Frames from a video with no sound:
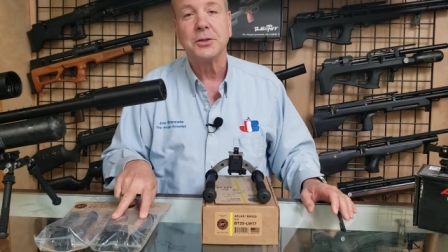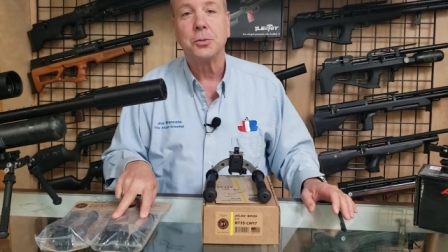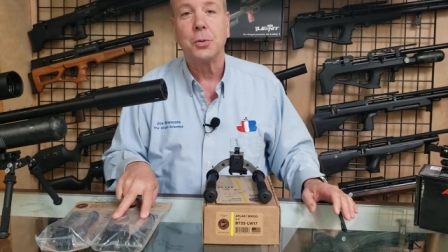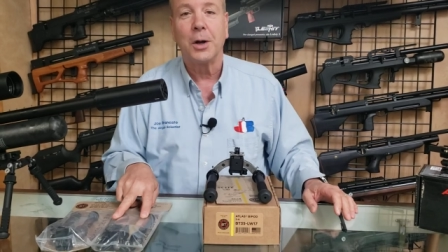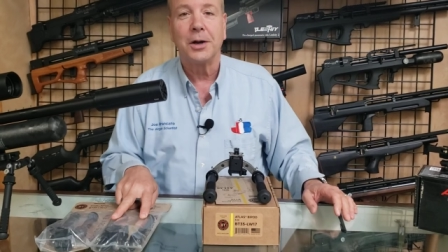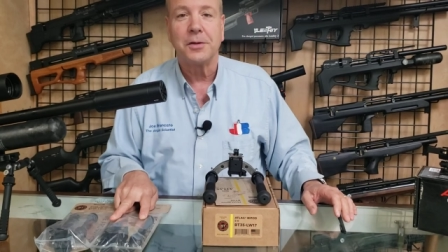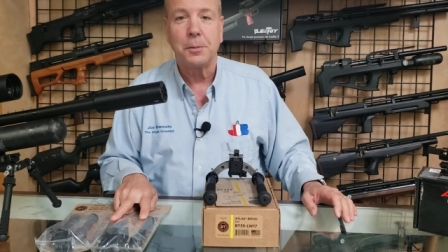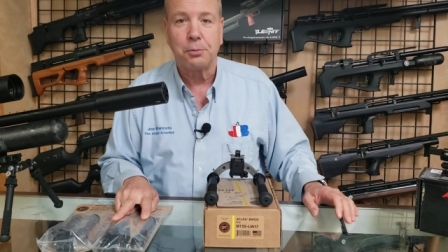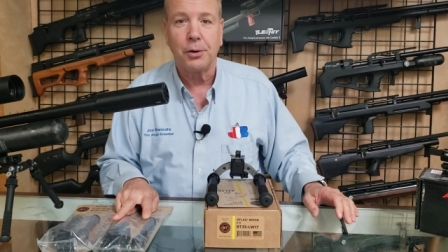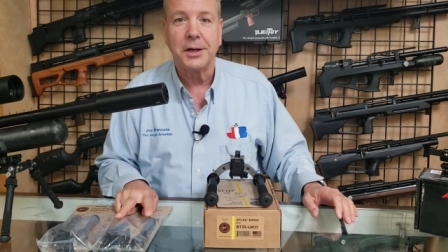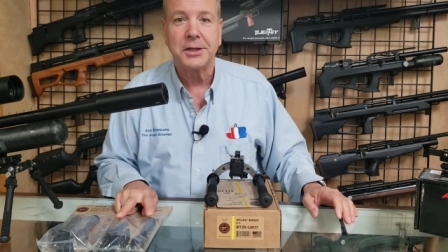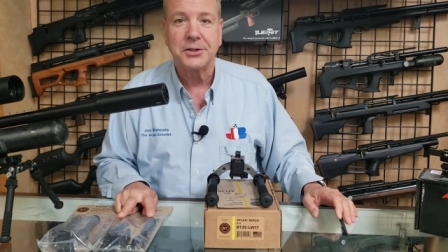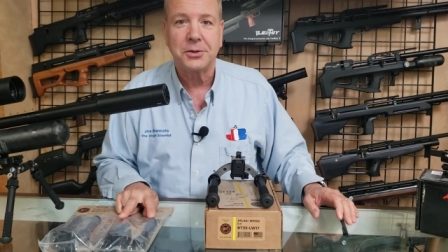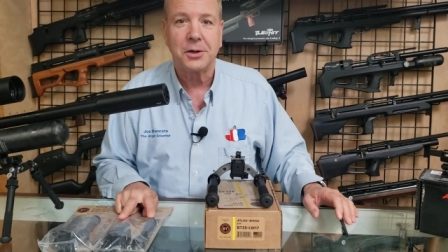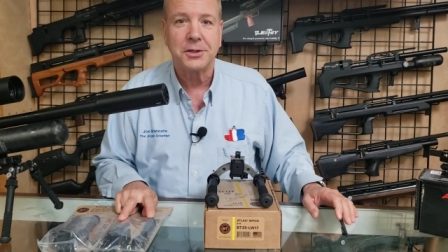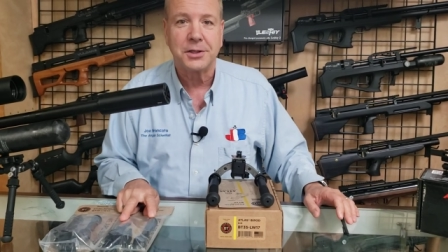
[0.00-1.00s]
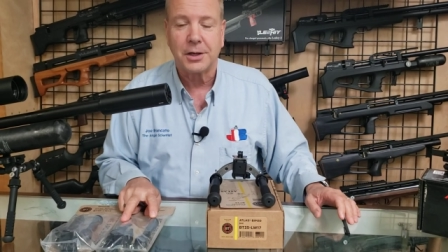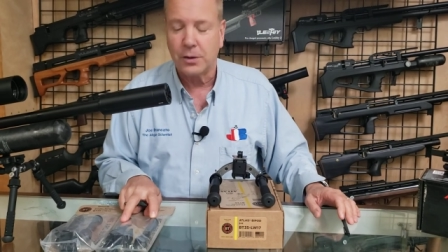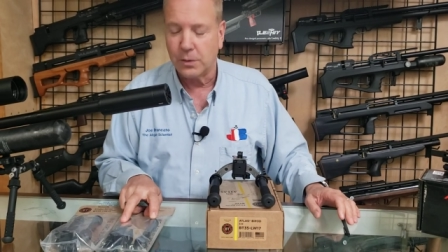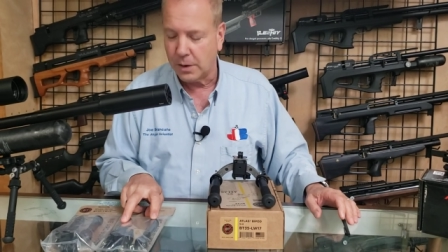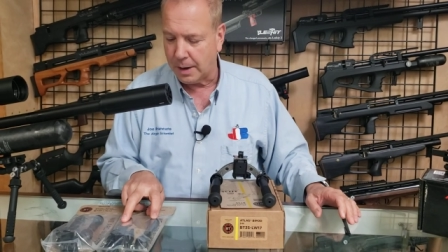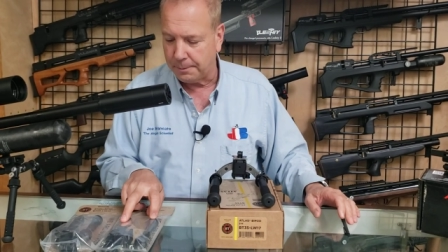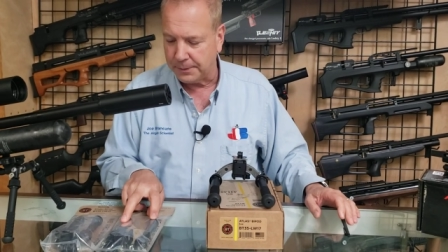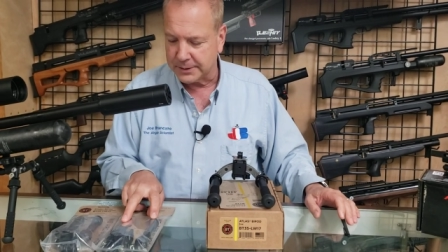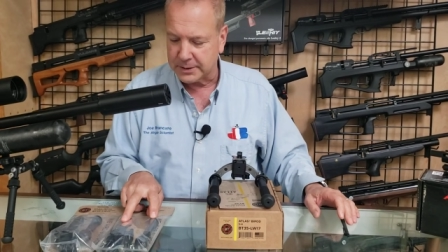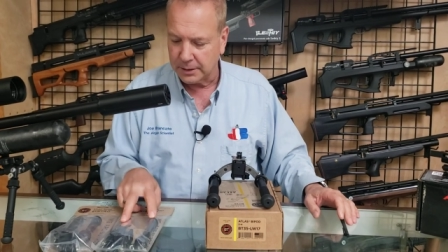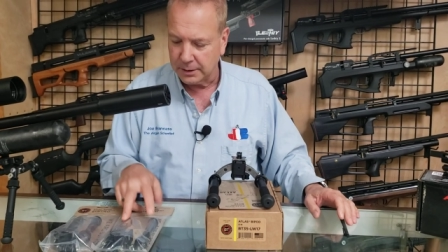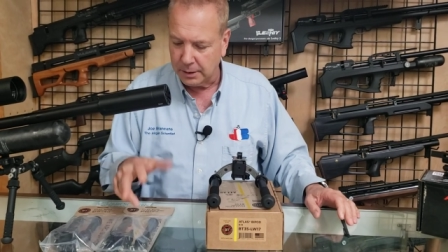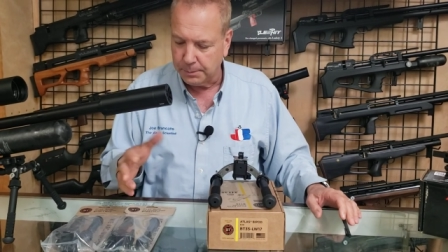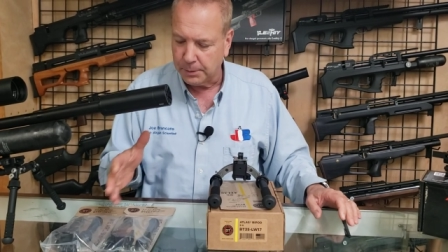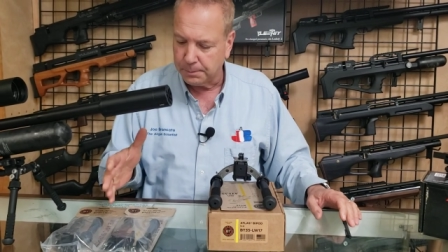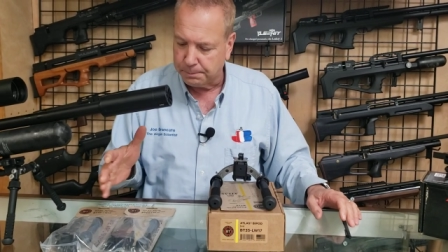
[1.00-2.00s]
is where the price starts to go up. It's a
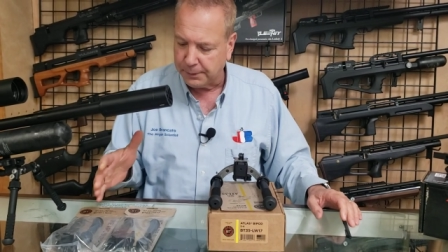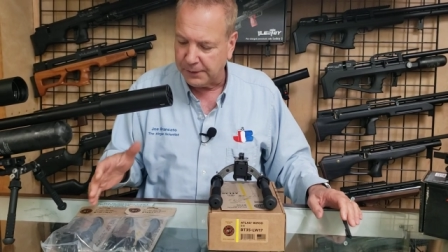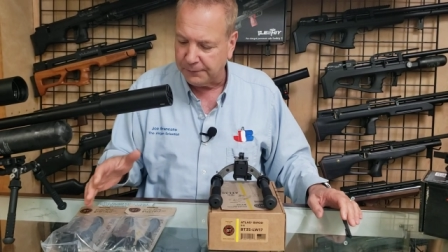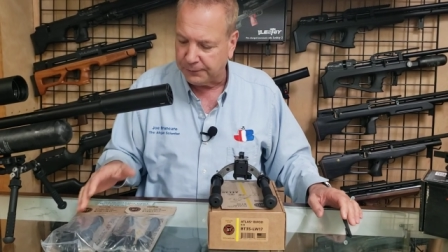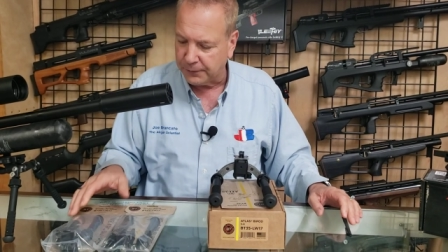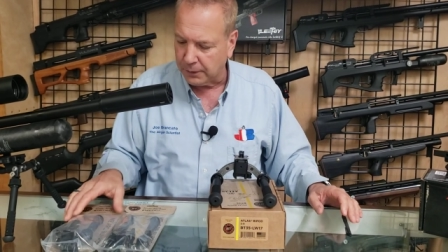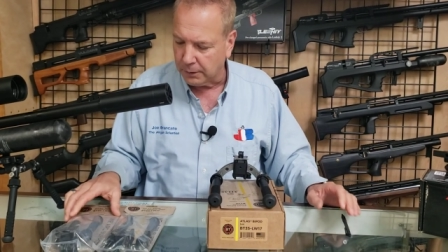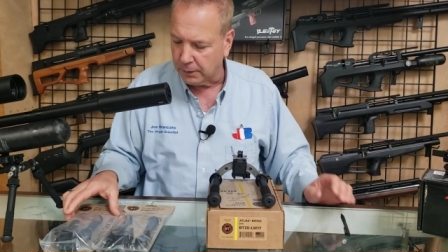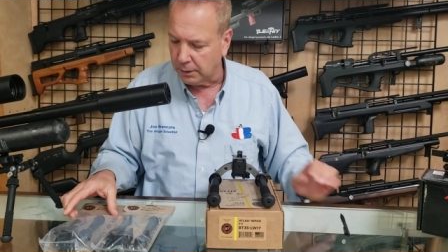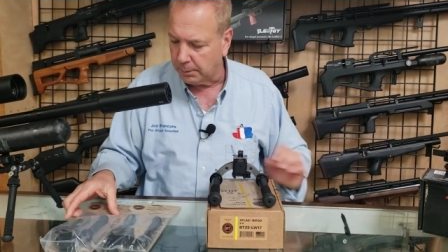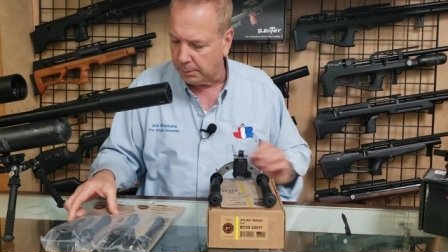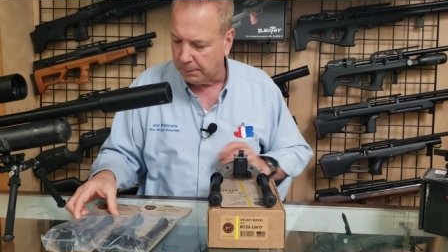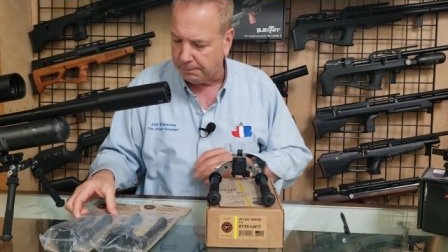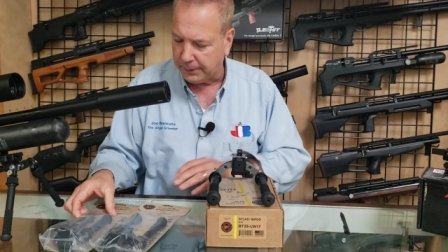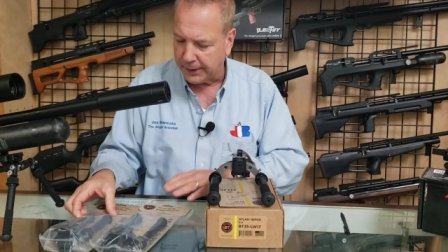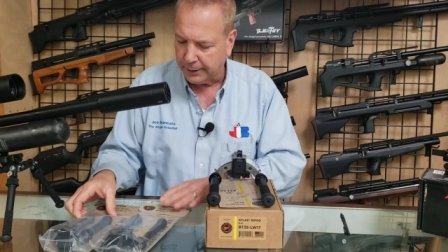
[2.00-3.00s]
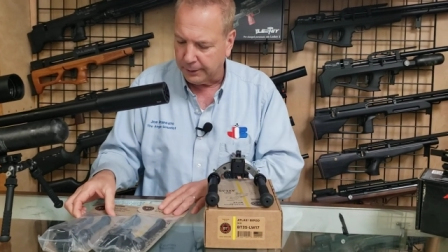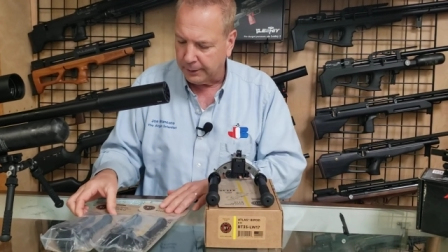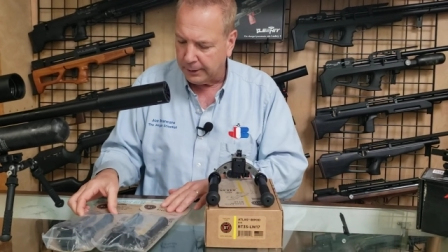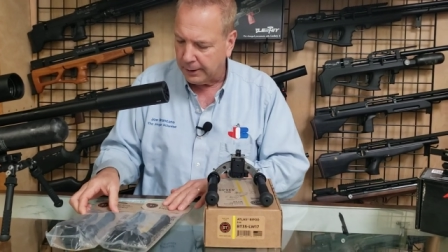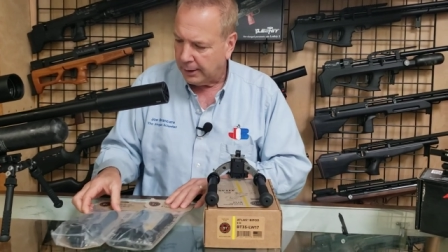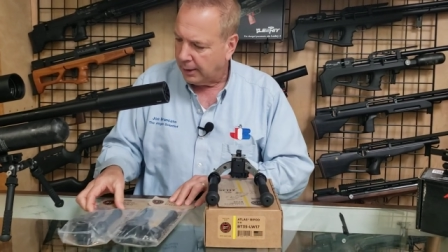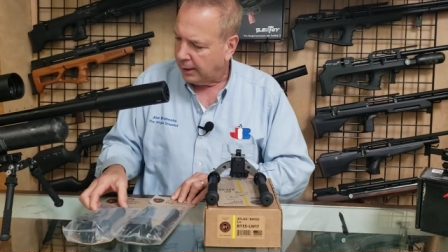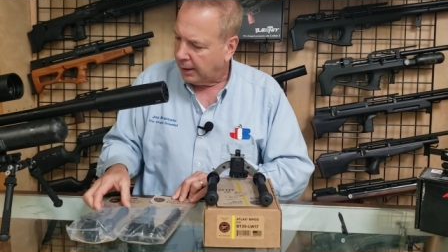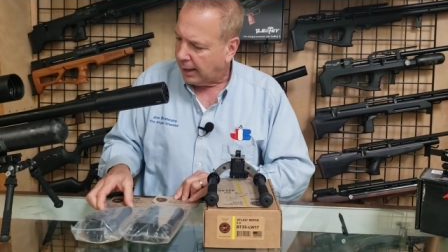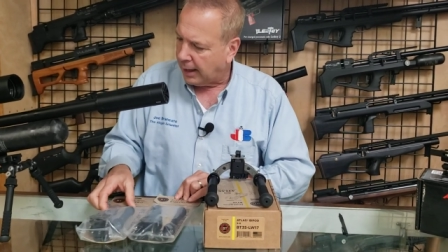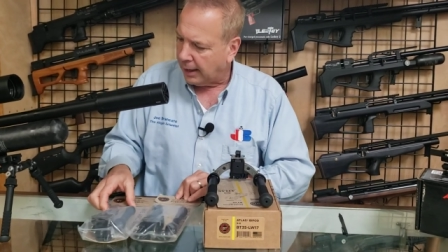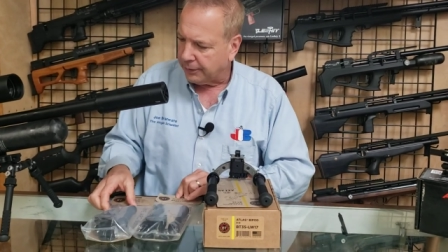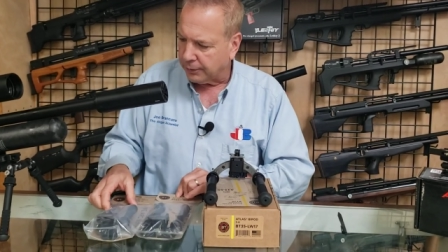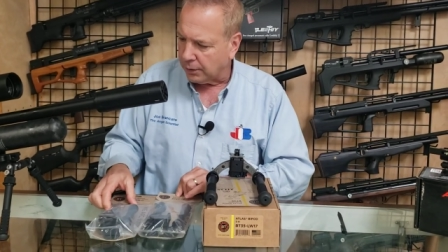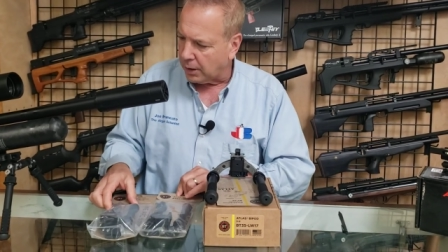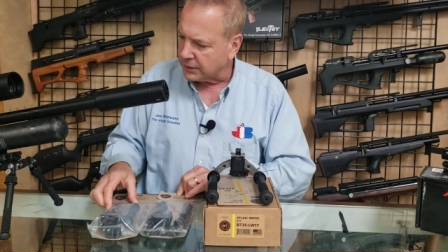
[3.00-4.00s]
little bit beefier, a little bit bigger.
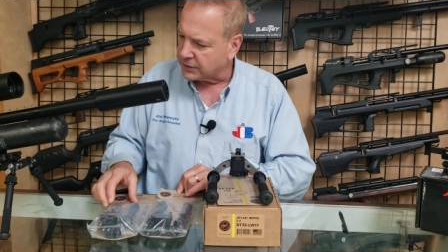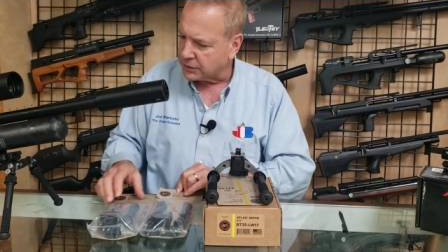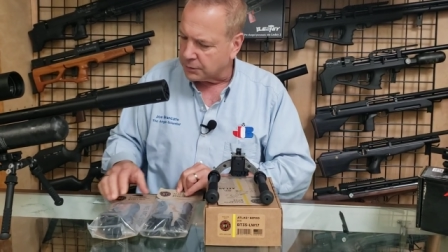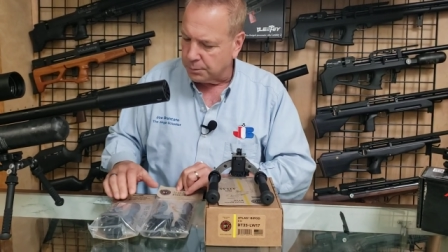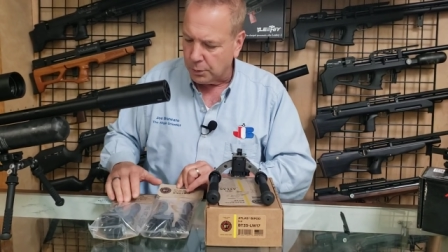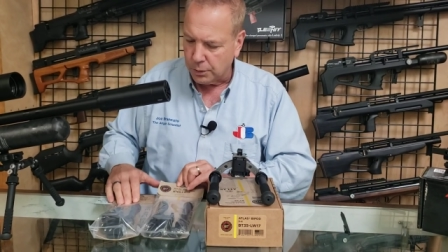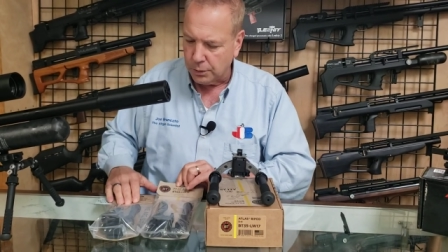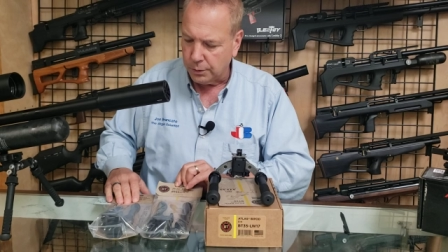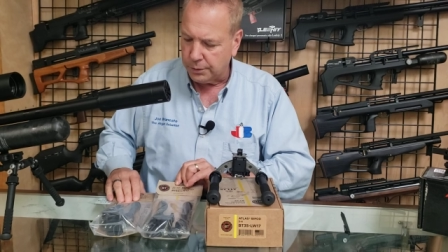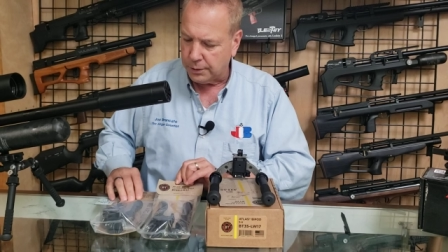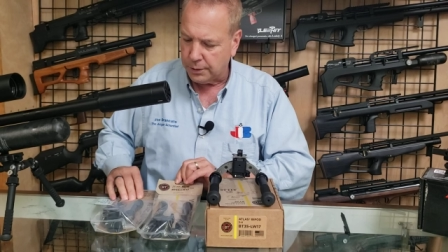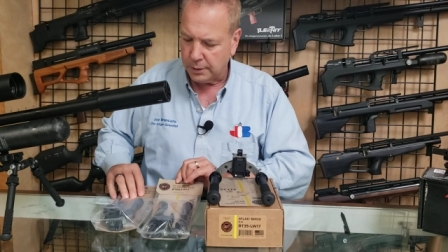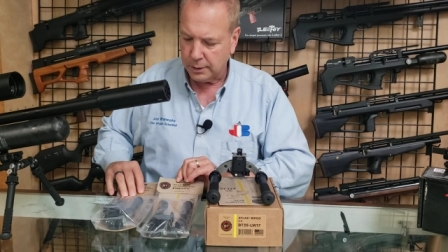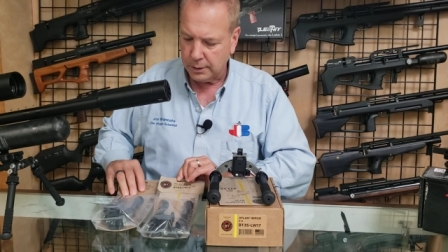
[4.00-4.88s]
They're all smooth.